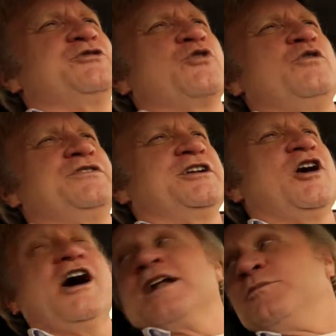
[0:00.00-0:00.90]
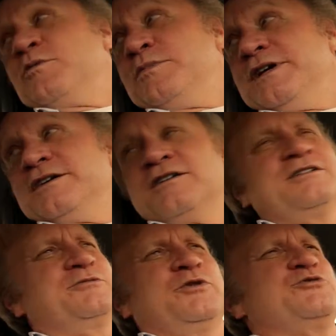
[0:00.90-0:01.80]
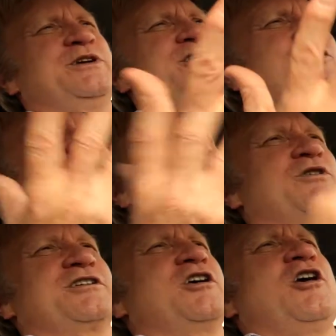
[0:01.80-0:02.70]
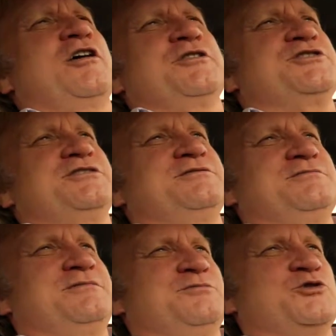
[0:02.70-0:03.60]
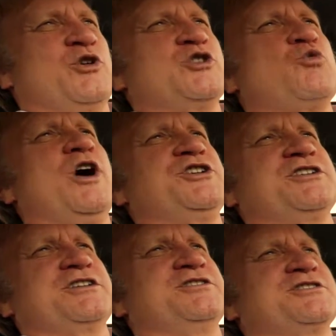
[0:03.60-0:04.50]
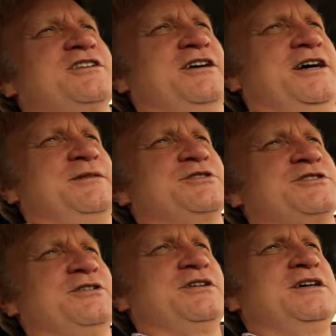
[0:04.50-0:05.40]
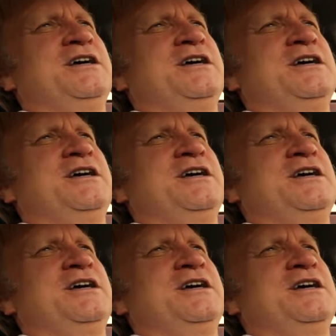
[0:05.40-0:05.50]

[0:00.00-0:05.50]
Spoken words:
drove in an automobile, which we know there weren't cars in George Washington's time. So